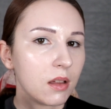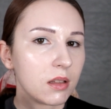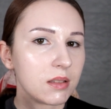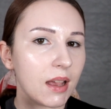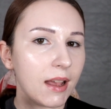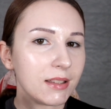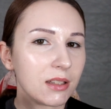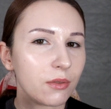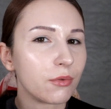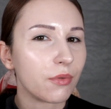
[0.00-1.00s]
that
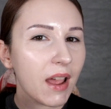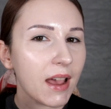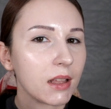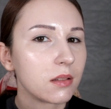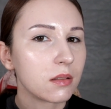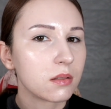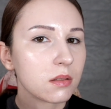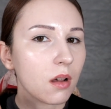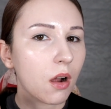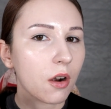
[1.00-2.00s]
red
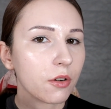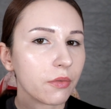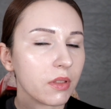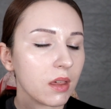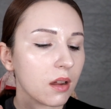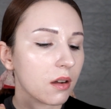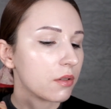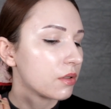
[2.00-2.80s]
scar over there.